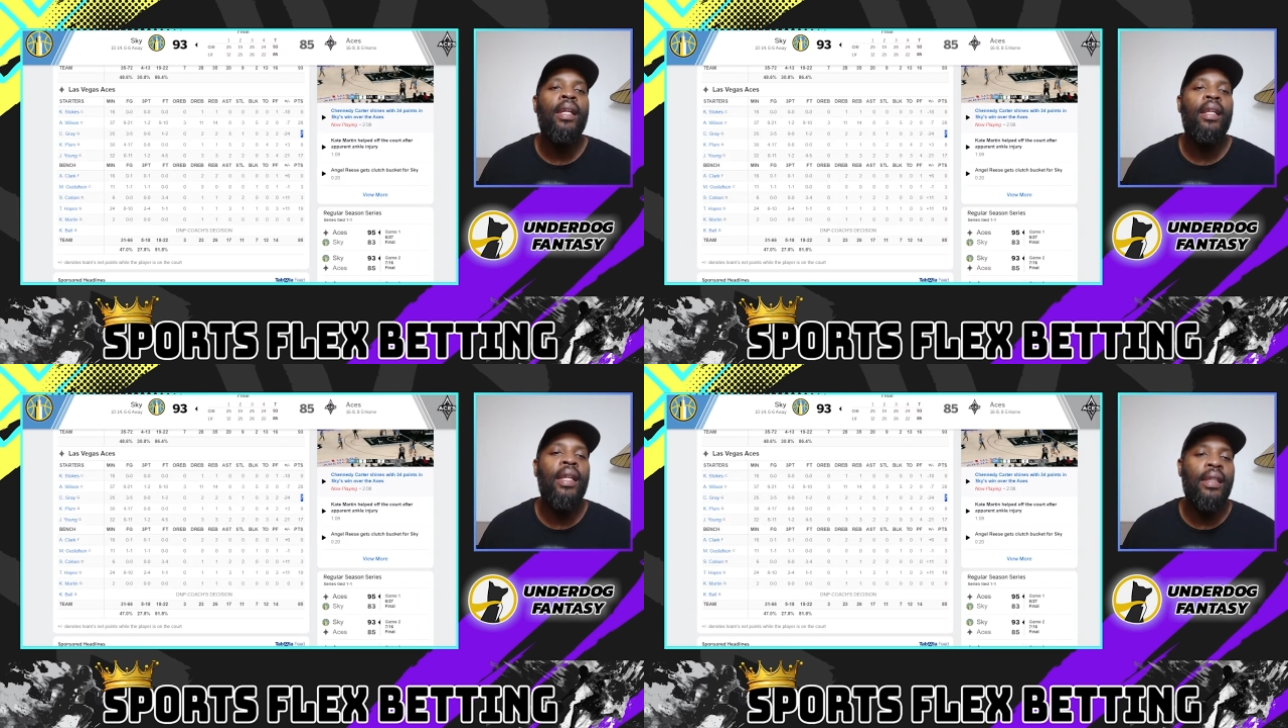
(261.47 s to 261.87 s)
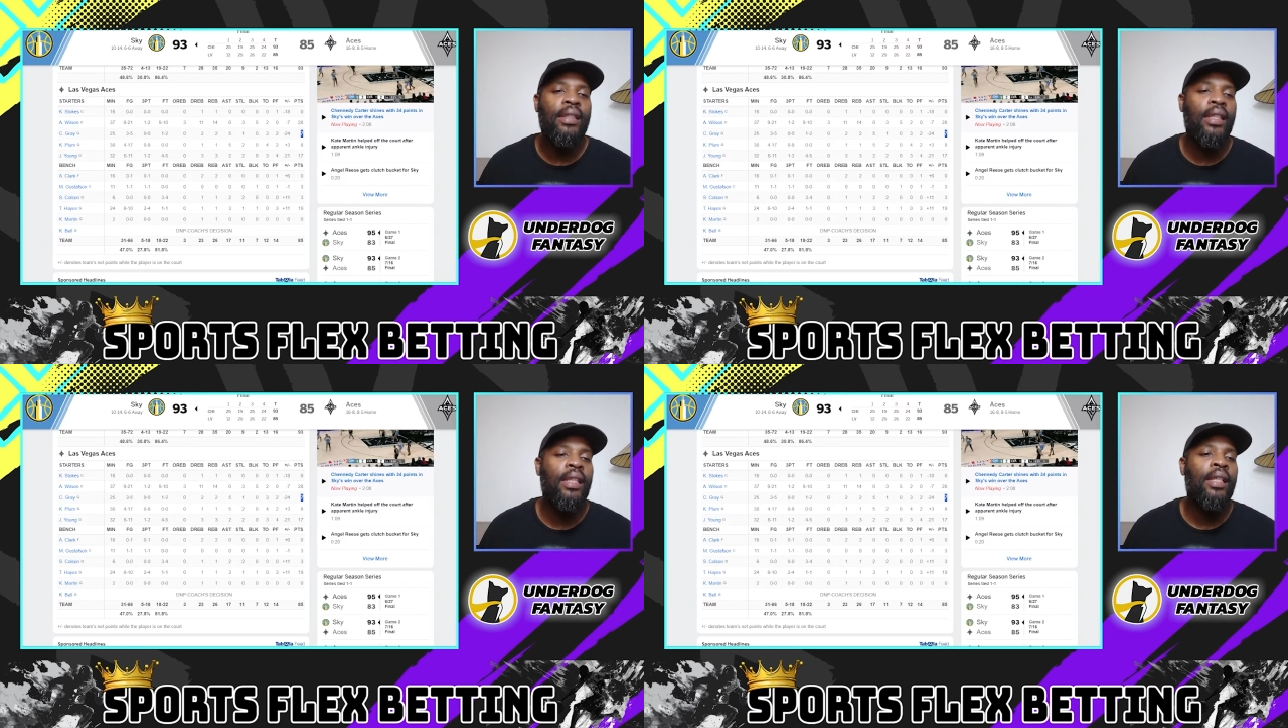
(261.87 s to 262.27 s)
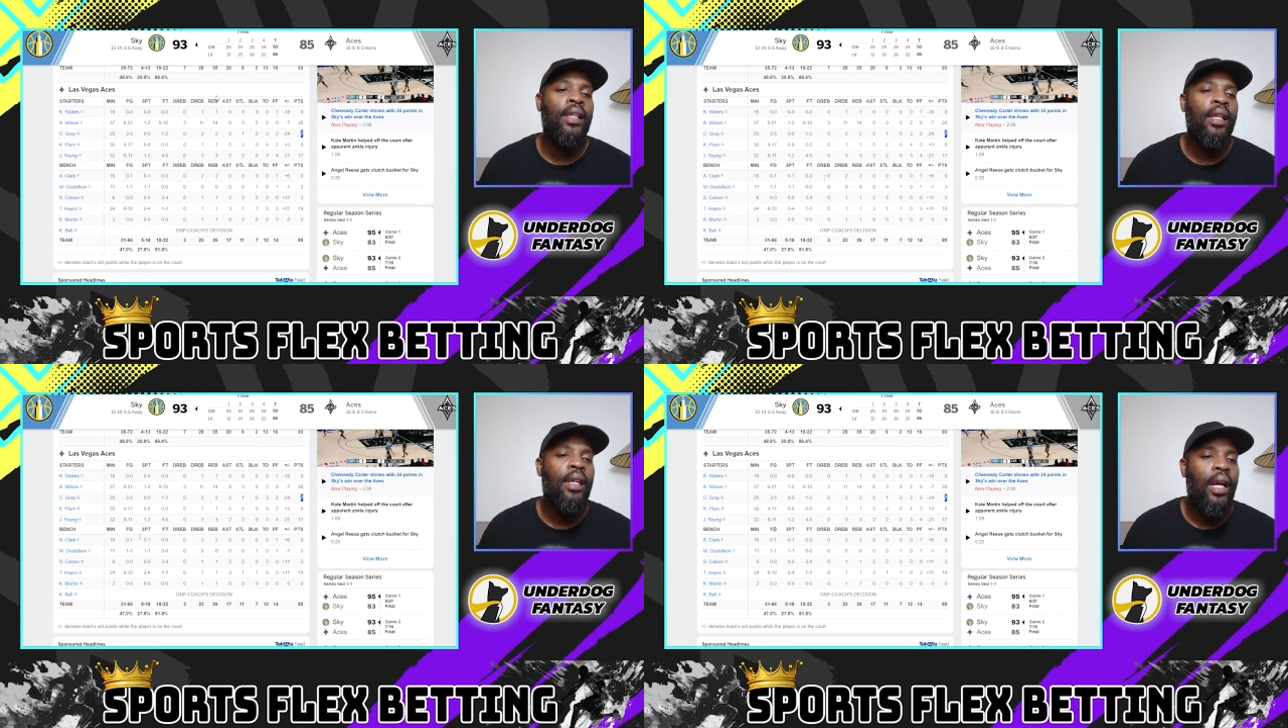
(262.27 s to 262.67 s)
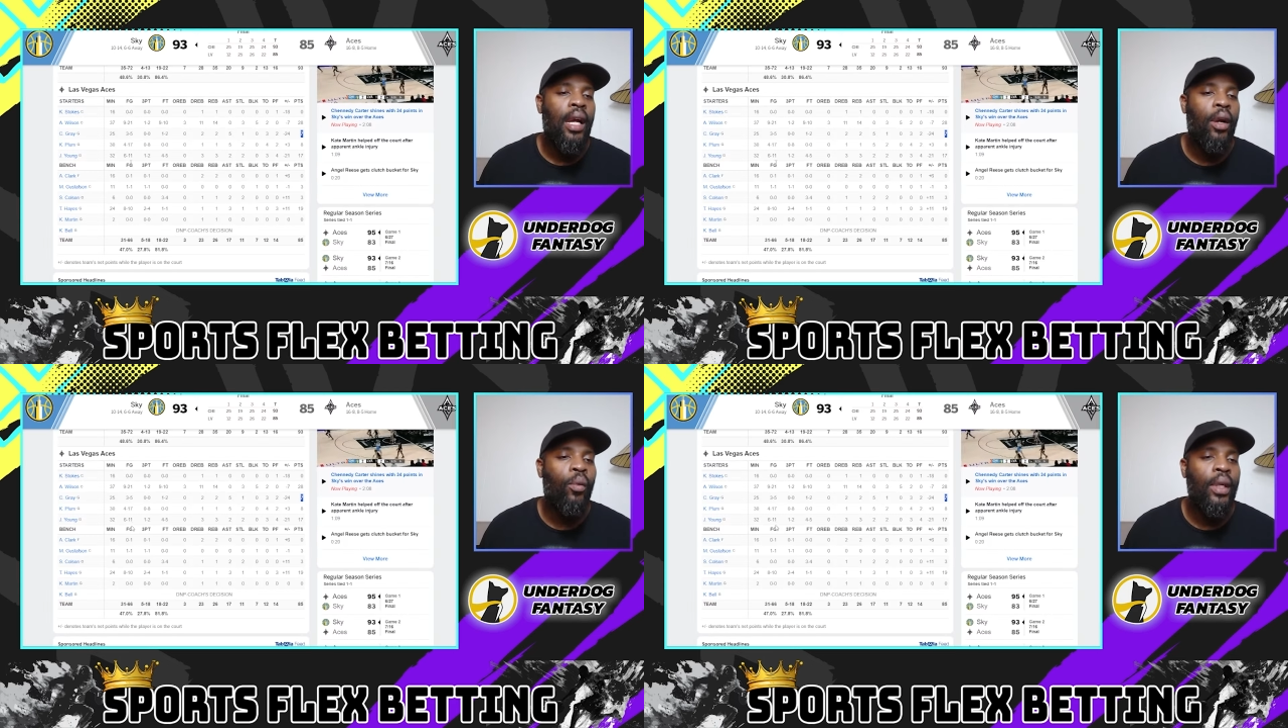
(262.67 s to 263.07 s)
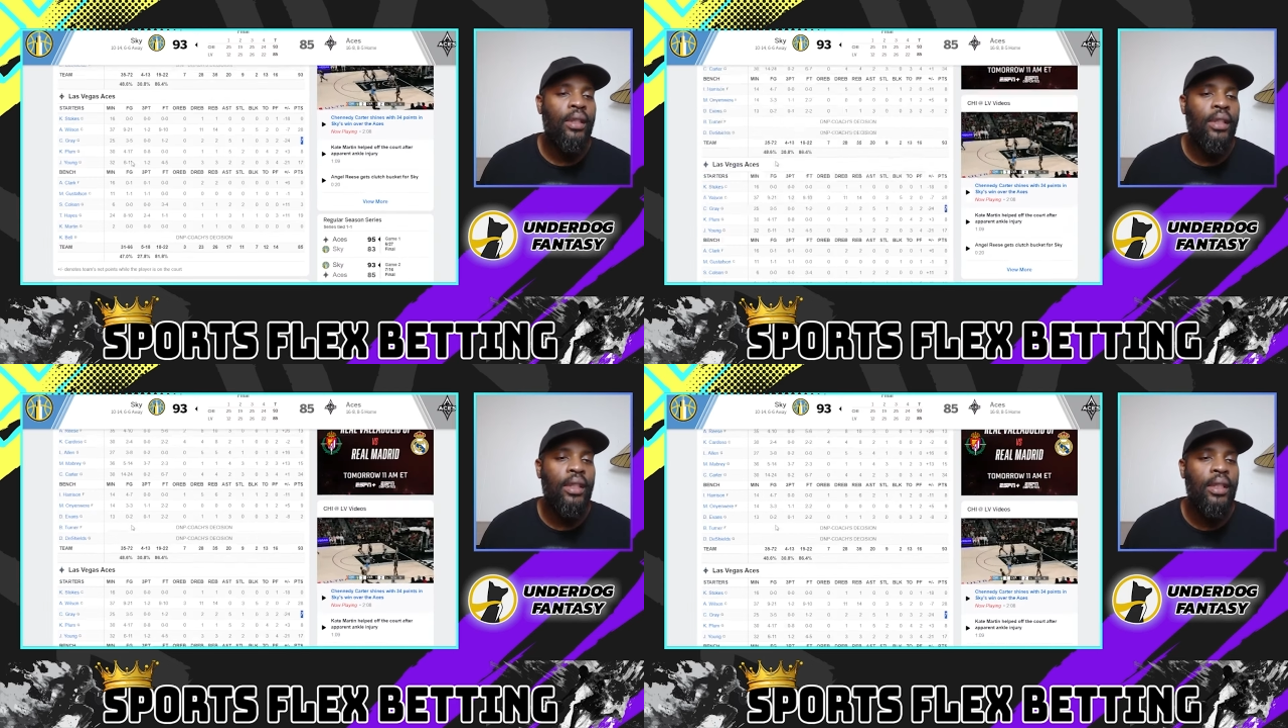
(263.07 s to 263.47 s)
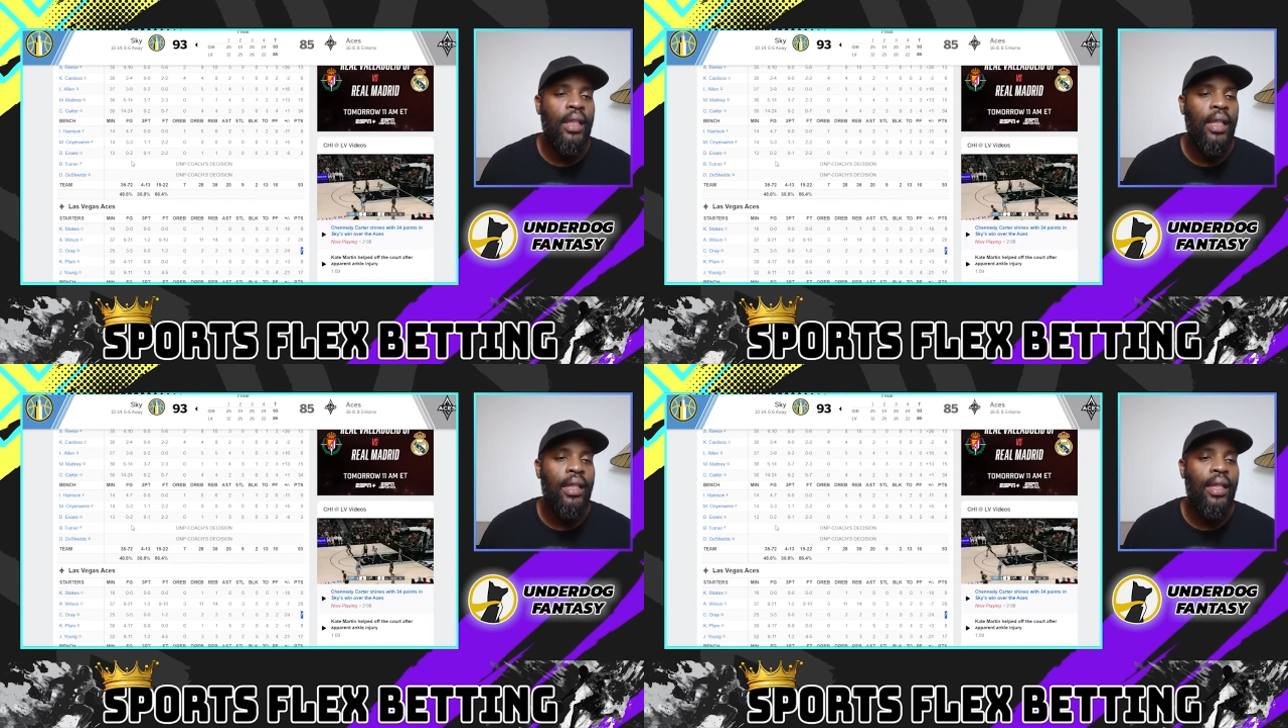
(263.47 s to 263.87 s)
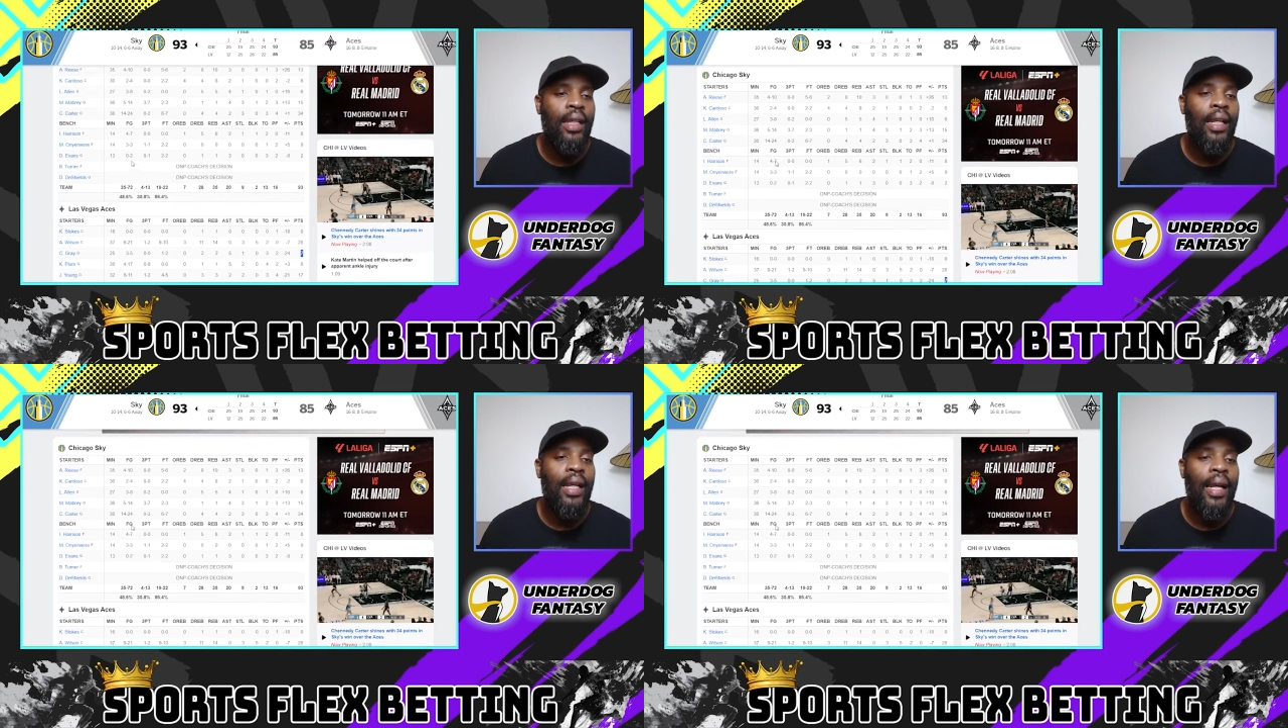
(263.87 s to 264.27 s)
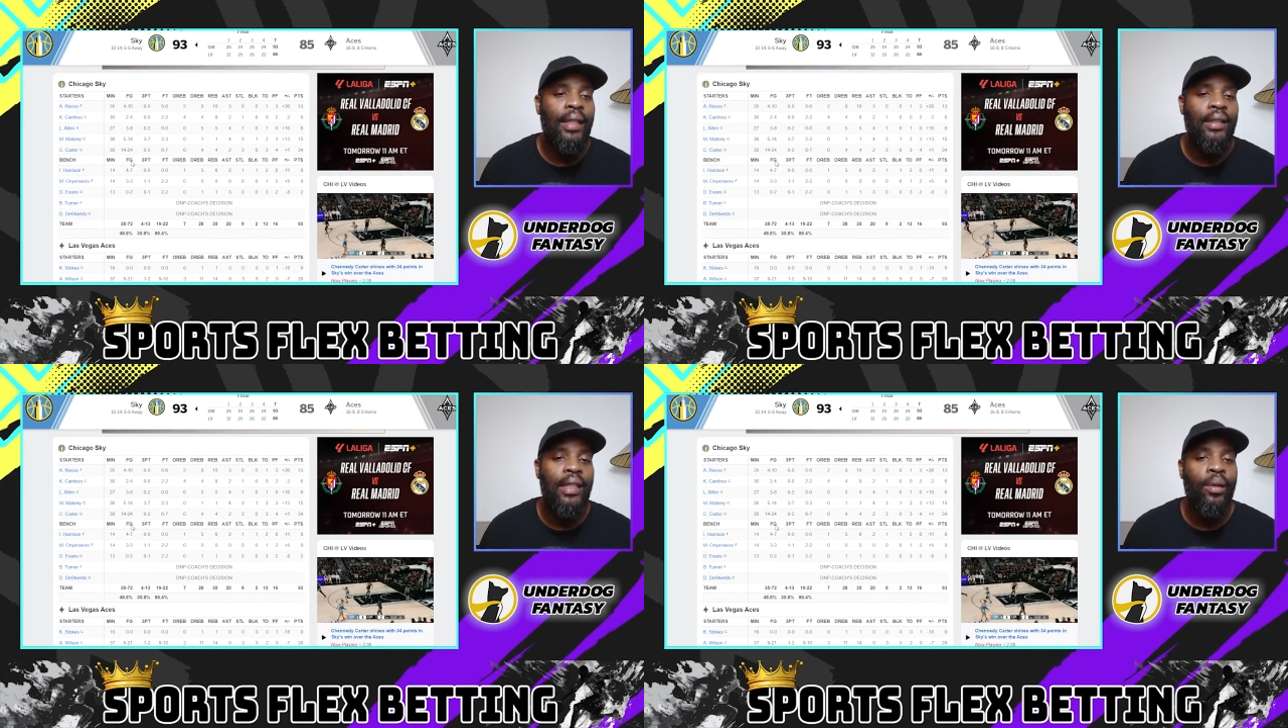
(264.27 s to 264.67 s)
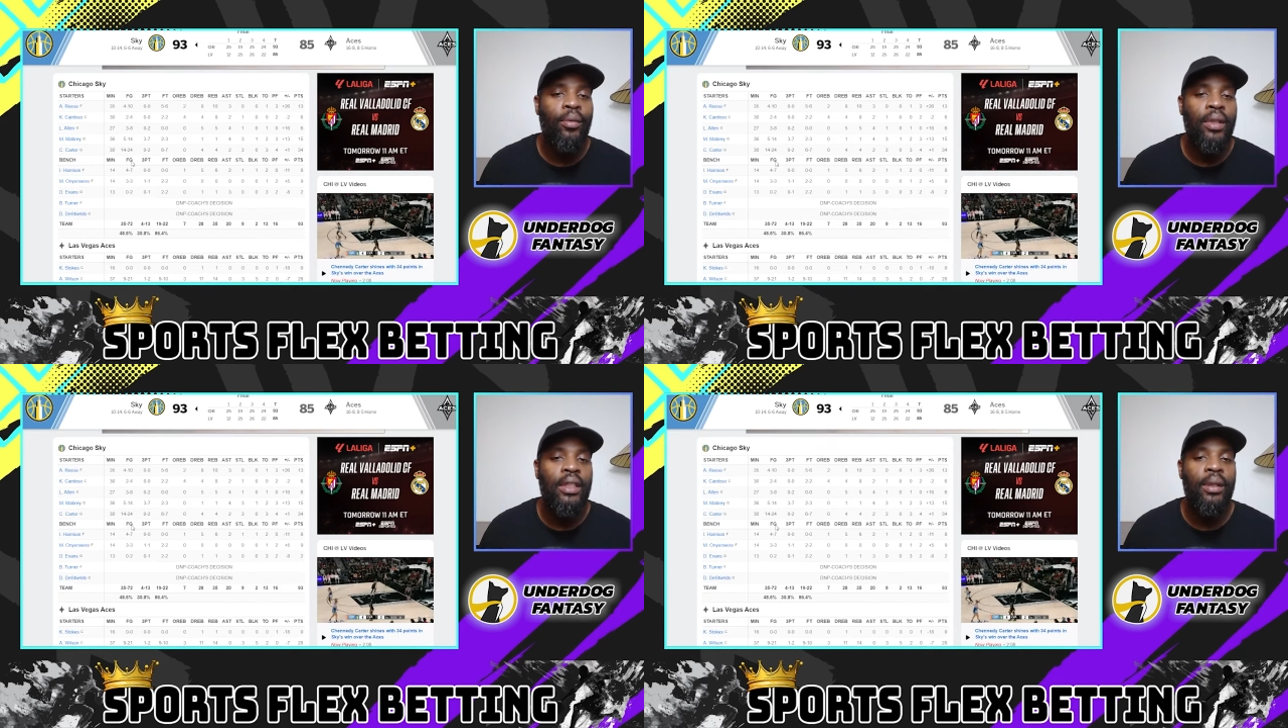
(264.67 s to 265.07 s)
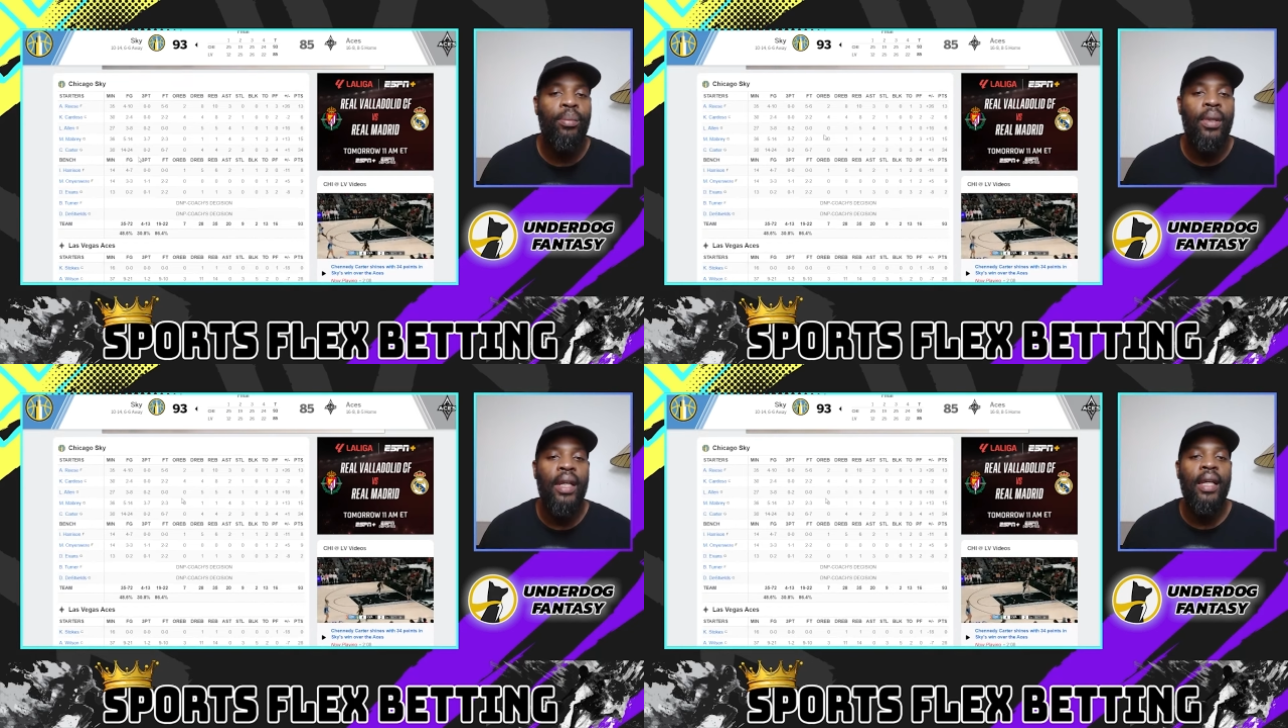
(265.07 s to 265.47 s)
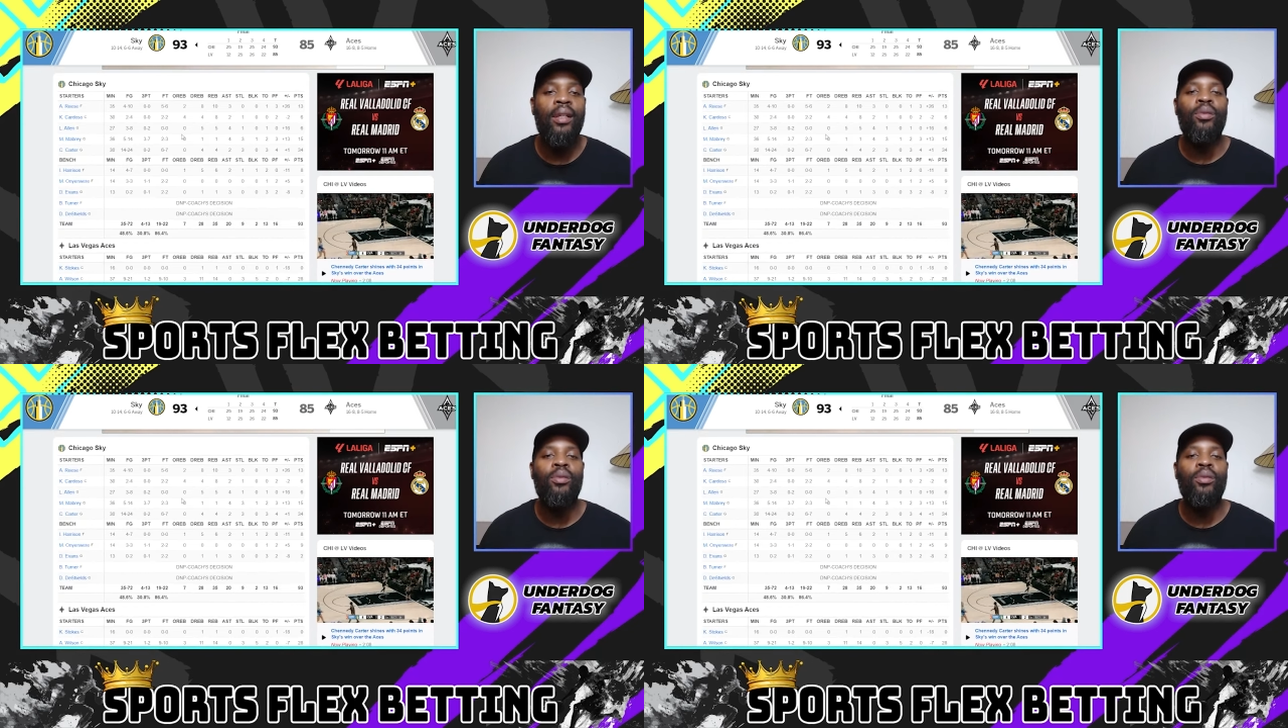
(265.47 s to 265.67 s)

Let's see how well she did in the last game when she played.